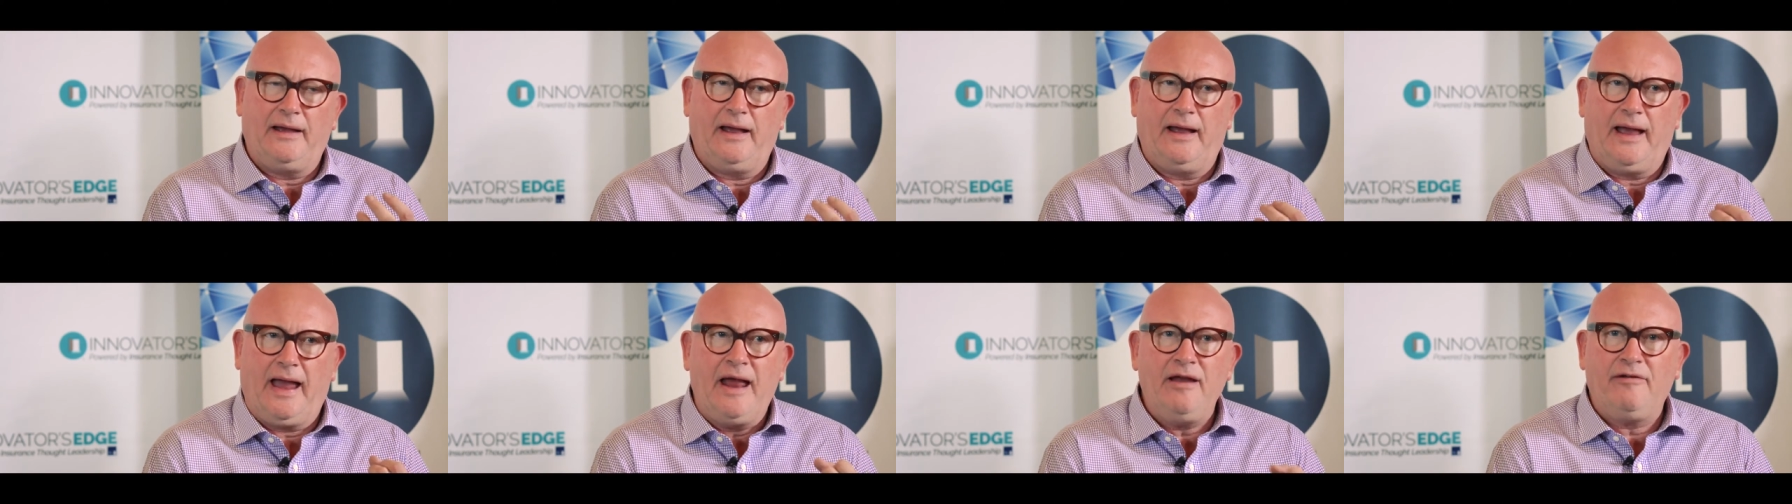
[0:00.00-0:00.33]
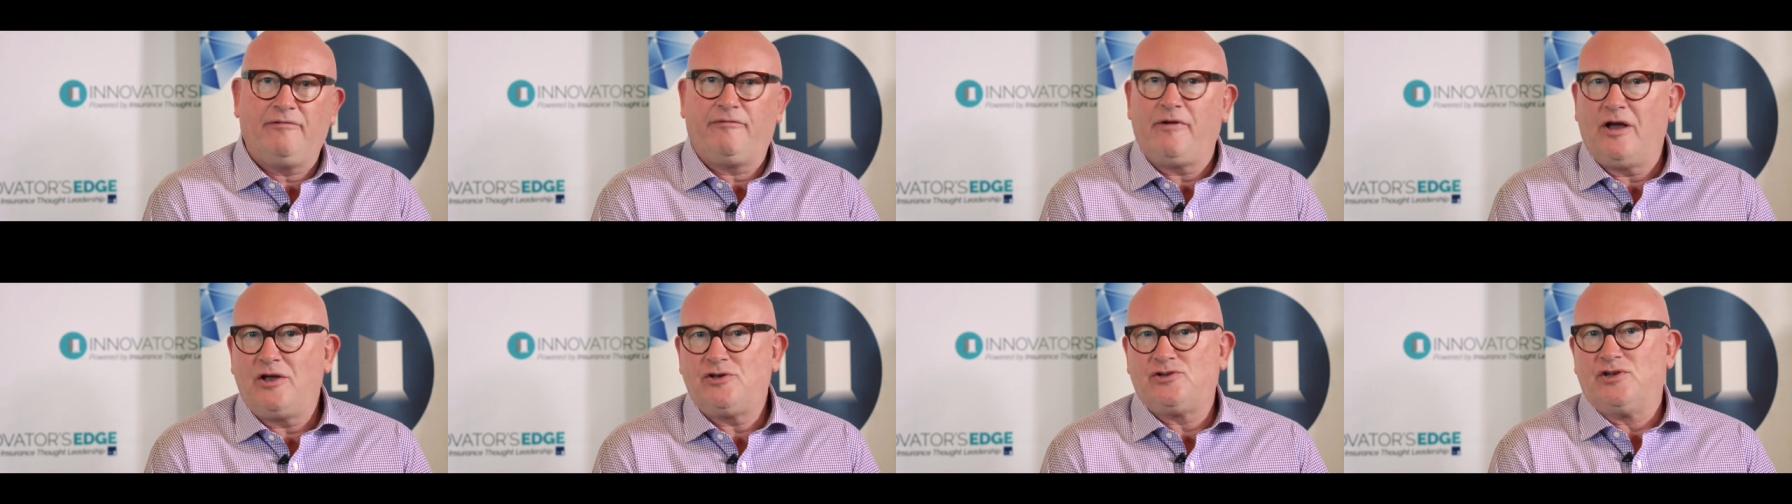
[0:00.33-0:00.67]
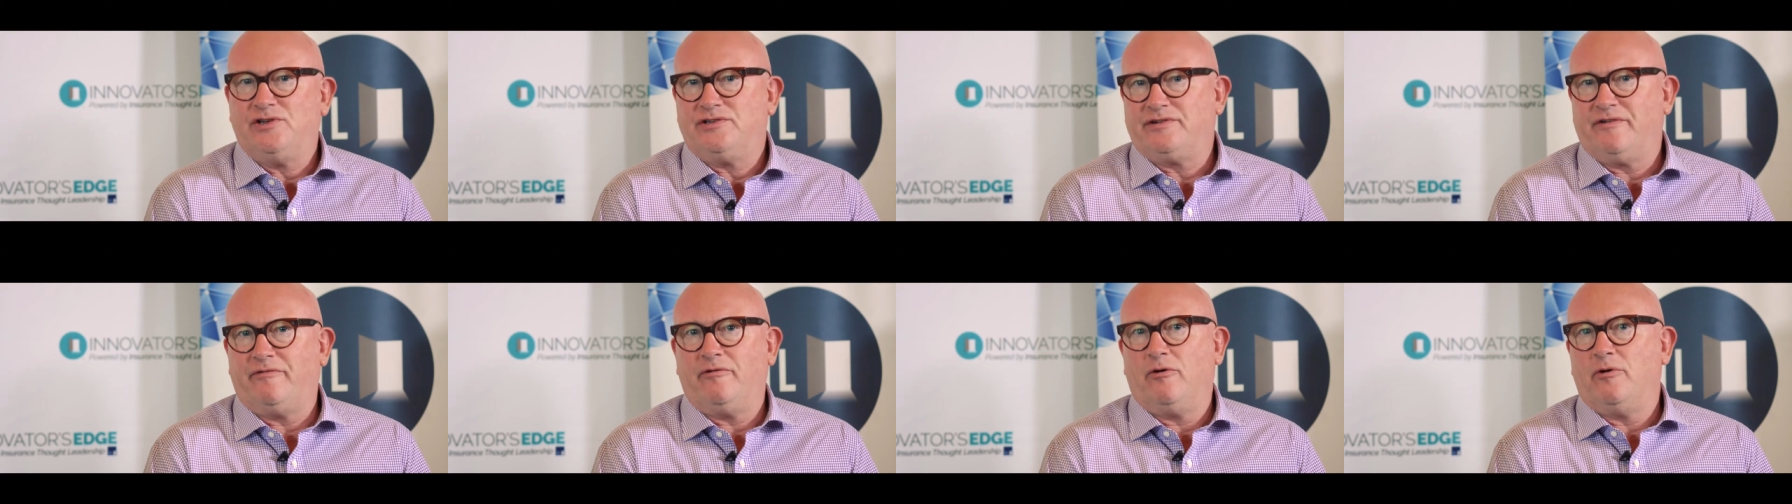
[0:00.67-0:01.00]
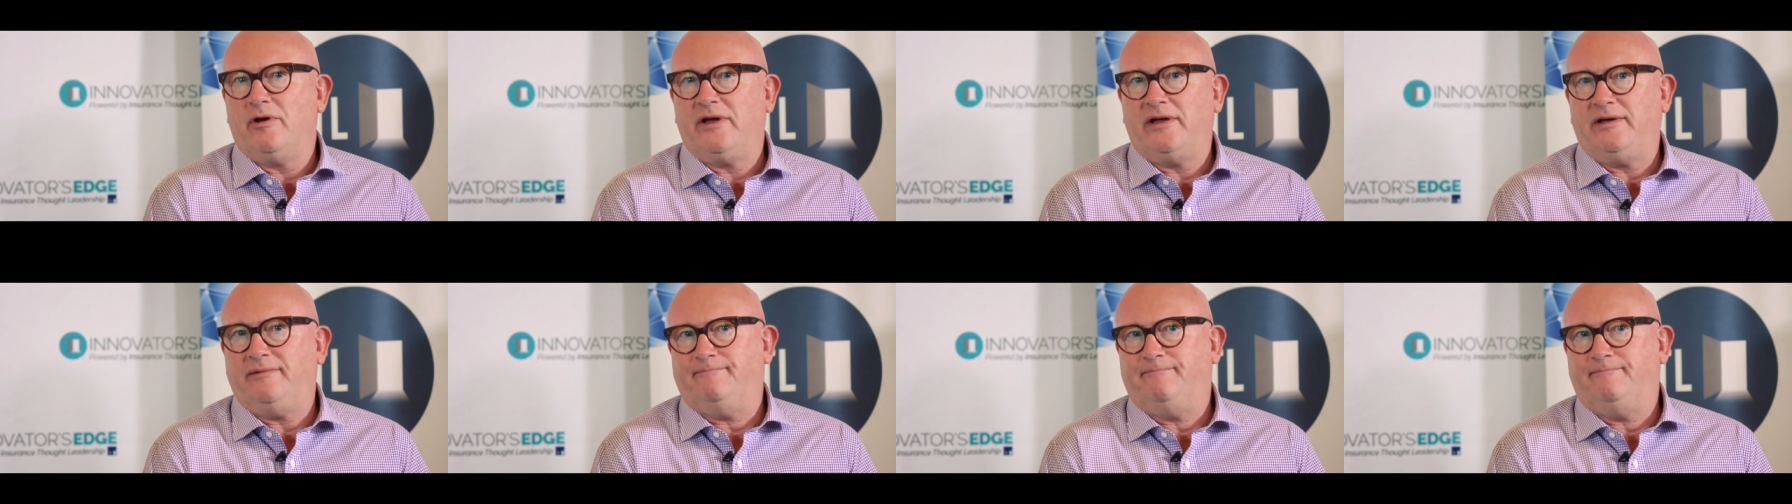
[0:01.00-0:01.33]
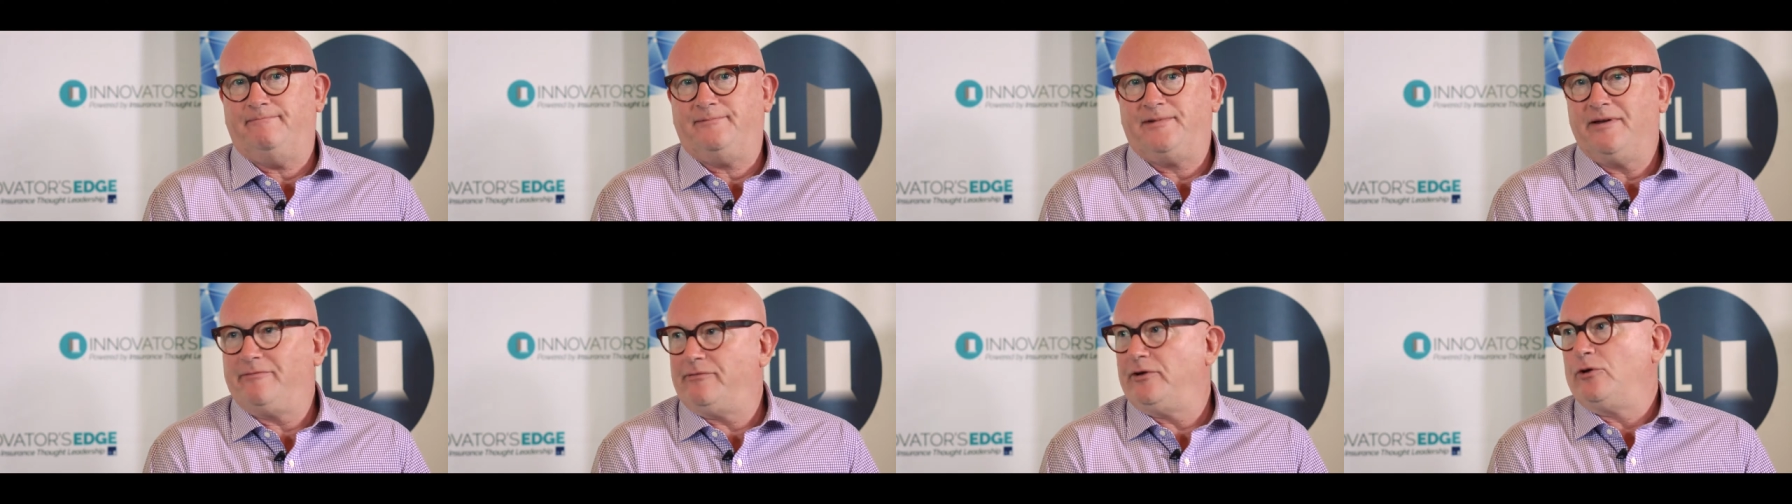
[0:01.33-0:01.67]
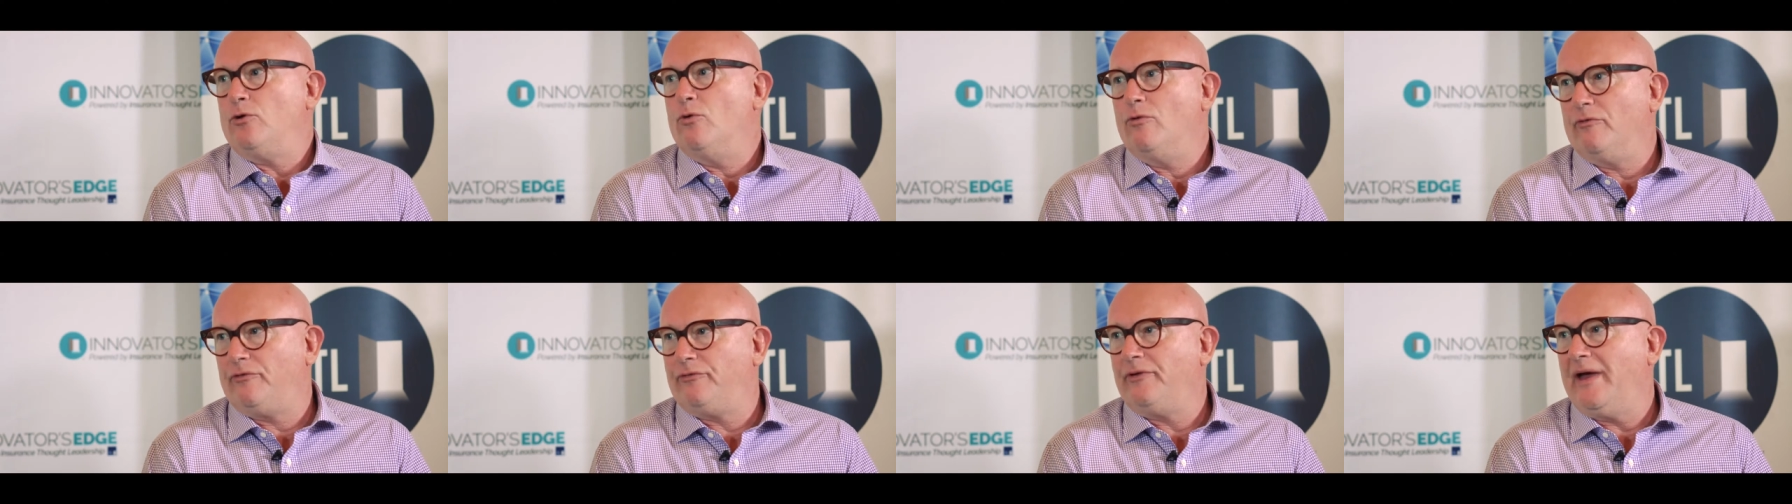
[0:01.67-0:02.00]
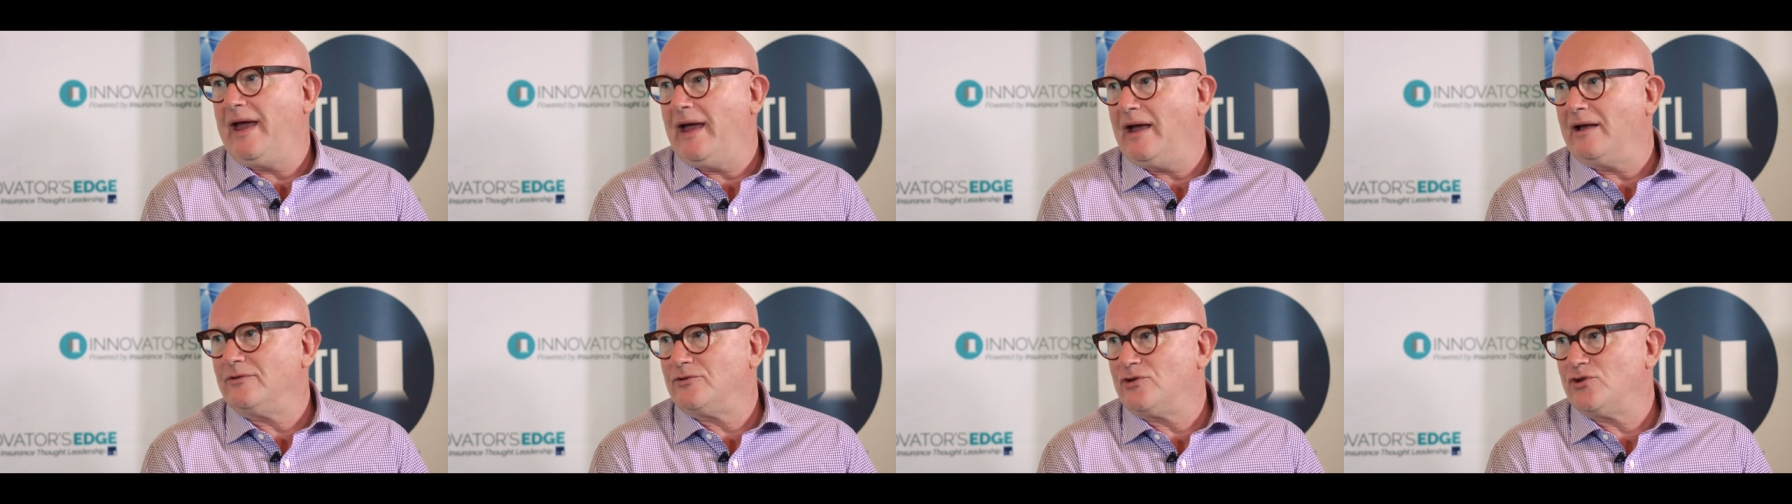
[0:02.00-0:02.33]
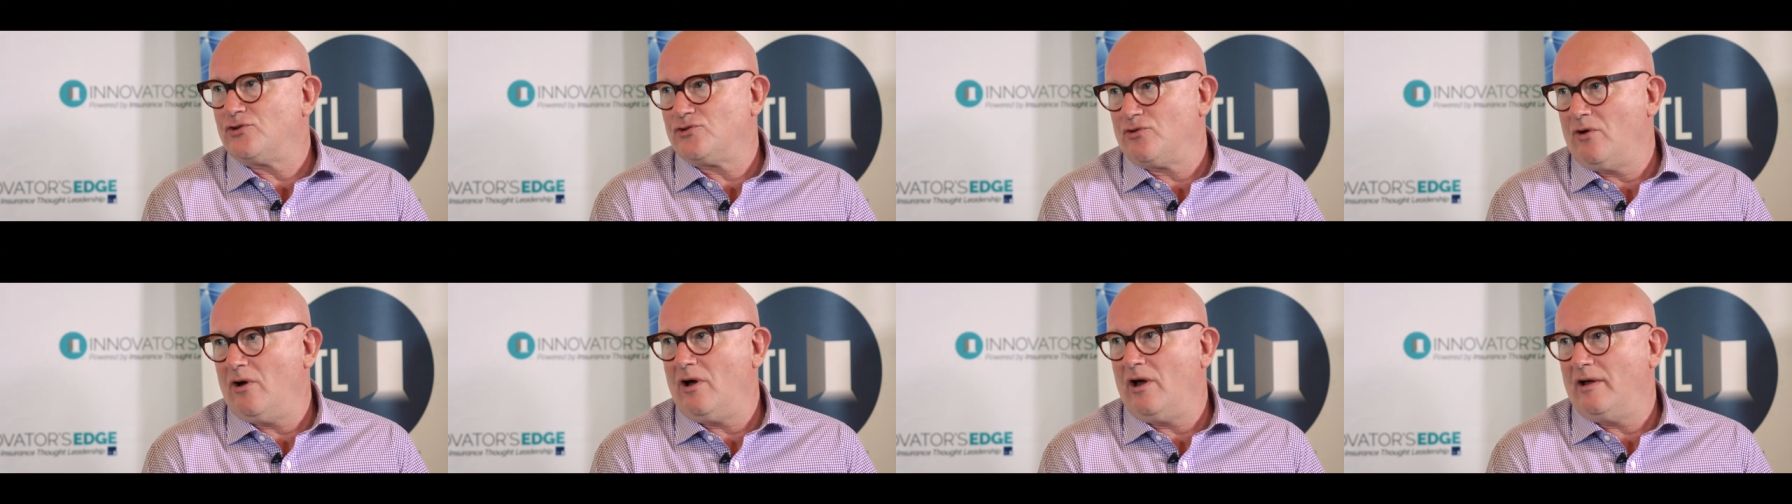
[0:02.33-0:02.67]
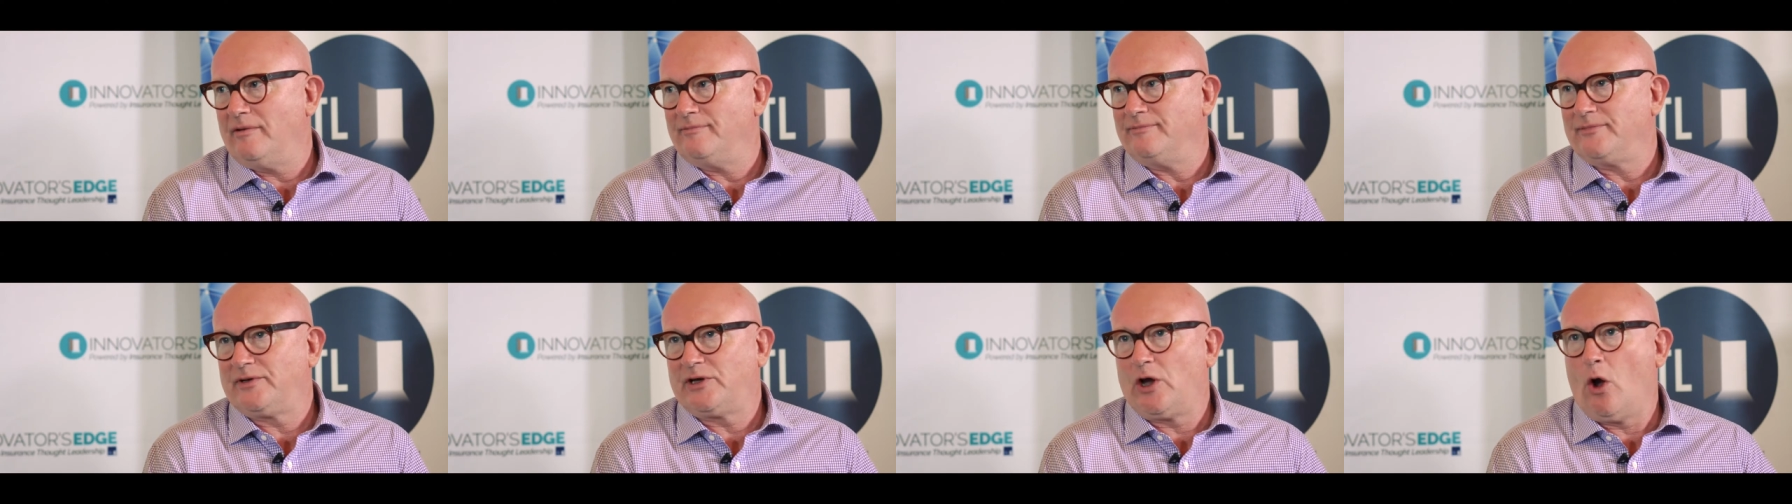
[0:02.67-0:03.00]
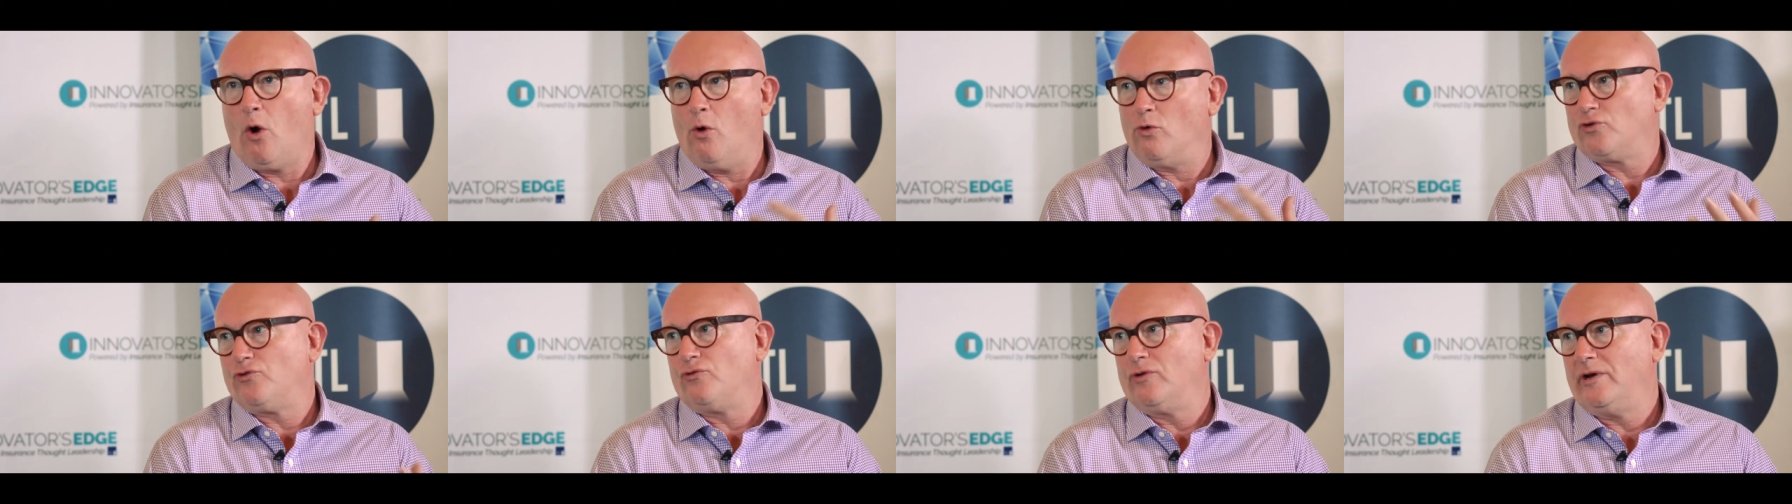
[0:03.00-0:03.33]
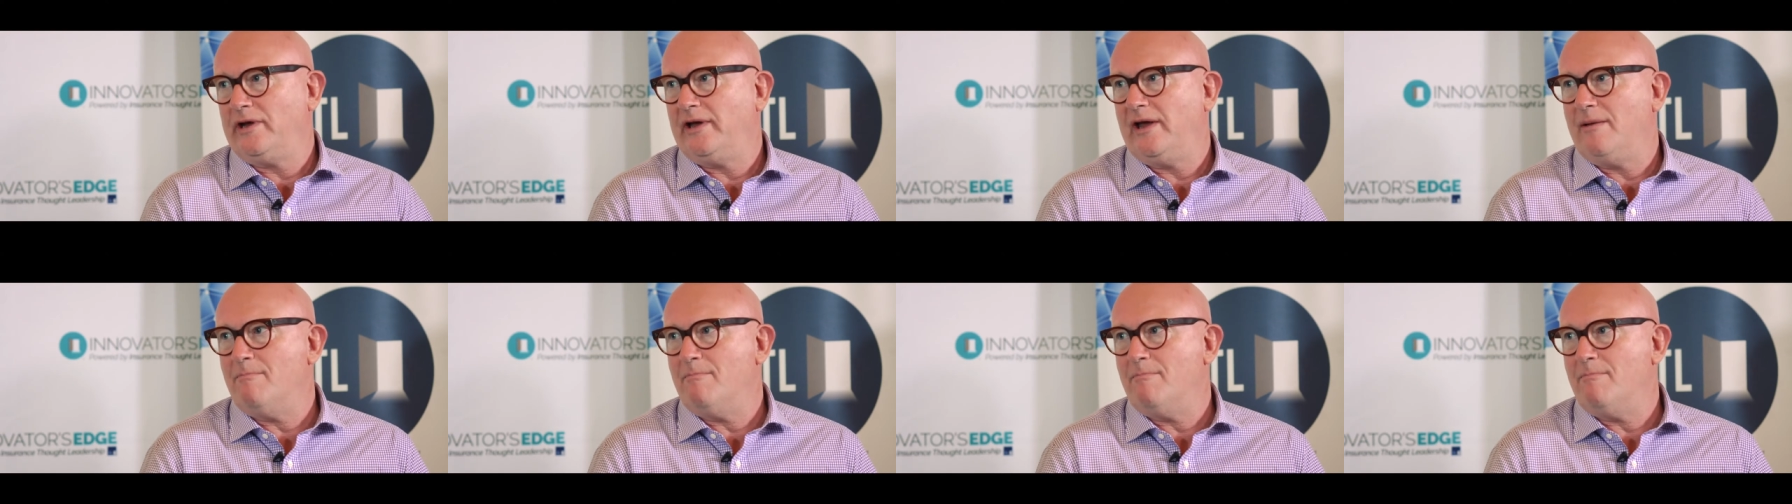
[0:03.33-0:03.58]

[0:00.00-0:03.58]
Innovation is a very difficult thing to try and culturally